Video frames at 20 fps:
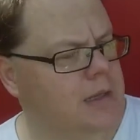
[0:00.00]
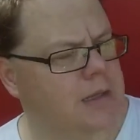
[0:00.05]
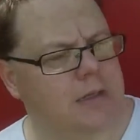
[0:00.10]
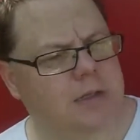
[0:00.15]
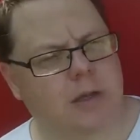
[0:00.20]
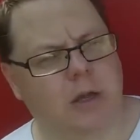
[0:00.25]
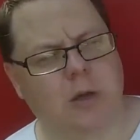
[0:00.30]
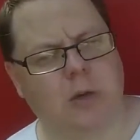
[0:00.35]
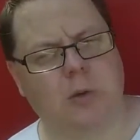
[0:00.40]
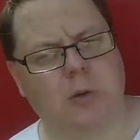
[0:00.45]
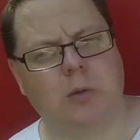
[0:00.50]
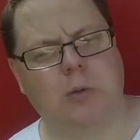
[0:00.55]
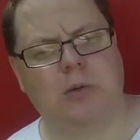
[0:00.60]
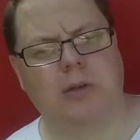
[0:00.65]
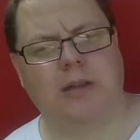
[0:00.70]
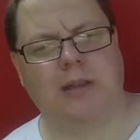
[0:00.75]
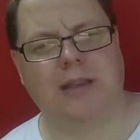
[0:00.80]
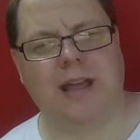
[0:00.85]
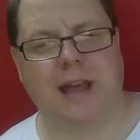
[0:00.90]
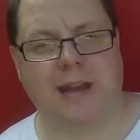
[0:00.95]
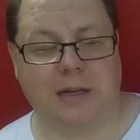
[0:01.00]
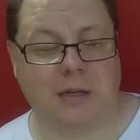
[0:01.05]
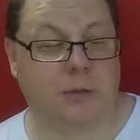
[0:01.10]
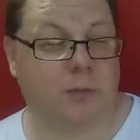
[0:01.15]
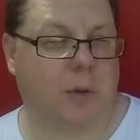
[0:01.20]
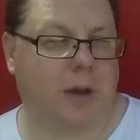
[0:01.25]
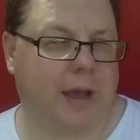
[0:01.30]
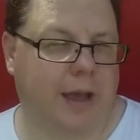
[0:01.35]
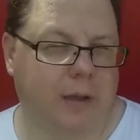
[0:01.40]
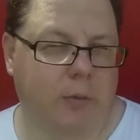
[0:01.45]
So that is
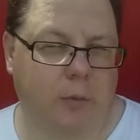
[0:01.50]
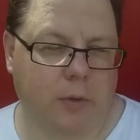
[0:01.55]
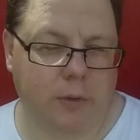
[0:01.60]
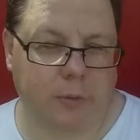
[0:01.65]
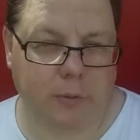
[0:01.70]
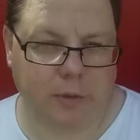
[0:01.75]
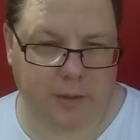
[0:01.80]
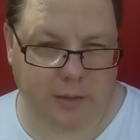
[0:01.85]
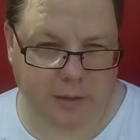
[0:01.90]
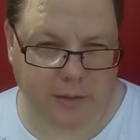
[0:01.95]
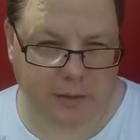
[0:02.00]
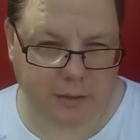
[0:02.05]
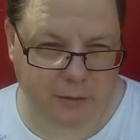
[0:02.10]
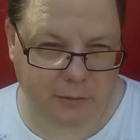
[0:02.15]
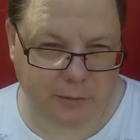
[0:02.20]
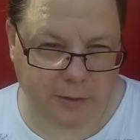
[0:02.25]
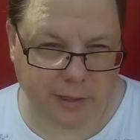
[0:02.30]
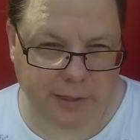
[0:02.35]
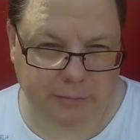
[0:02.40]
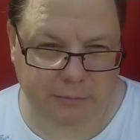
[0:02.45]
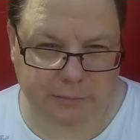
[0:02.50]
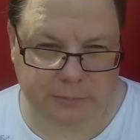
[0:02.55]
why I went with the 3.